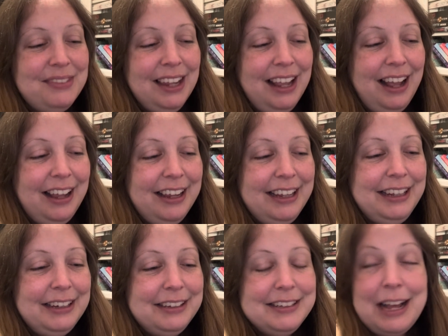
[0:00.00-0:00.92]

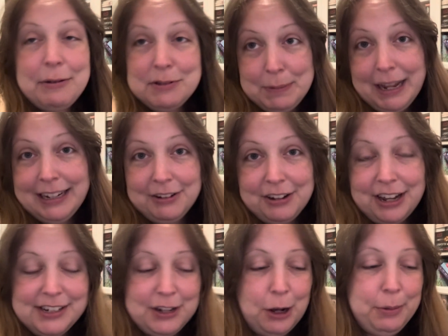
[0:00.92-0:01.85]
I was planning on
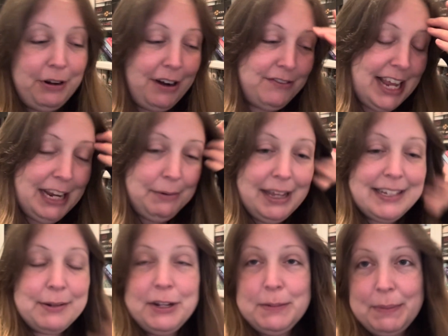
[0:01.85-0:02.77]
going to Hobbycraft anyway
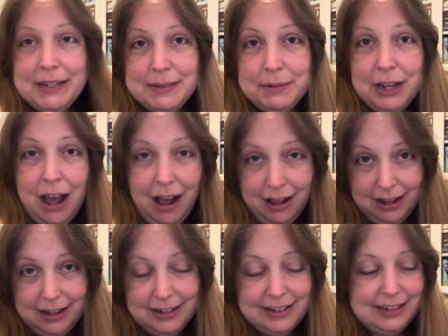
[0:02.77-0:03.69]
because I wanted to buy some
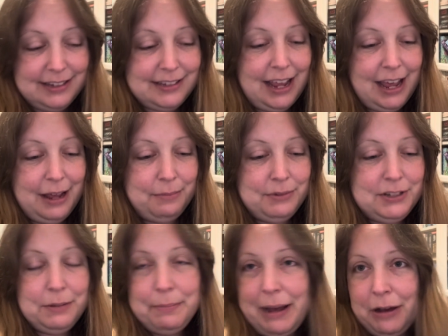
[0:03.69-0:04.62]
card
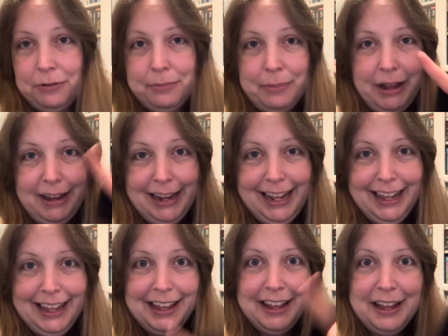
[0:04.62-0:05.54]
to mount my
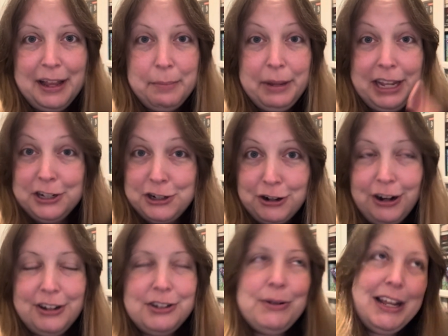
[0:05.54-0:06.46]
picture
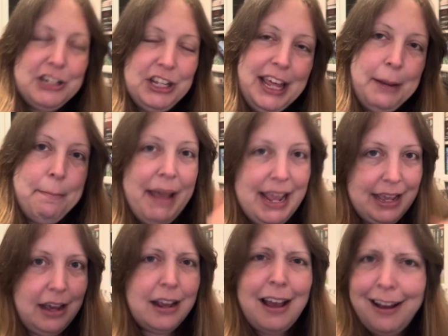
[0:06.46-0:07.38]
on to actually then
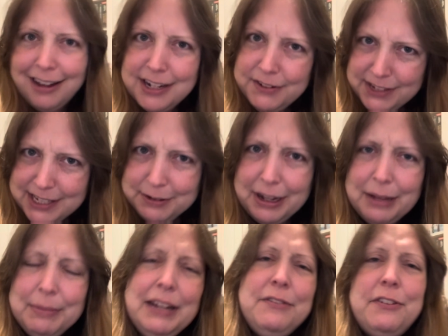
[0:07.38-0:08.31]
make a card, if you see what
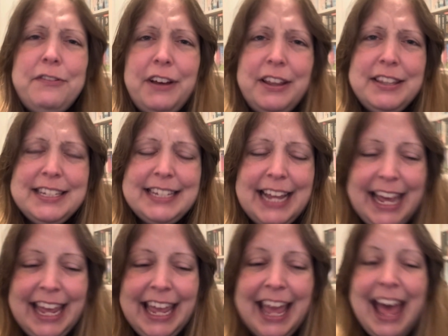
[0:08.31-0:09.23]
I mean, for Father's
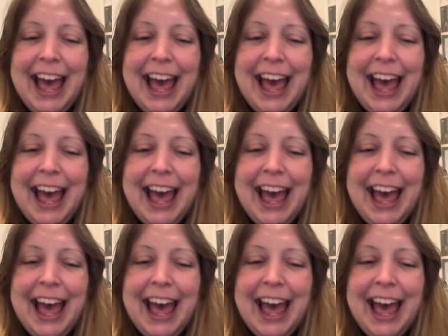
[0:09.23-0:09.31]
Day.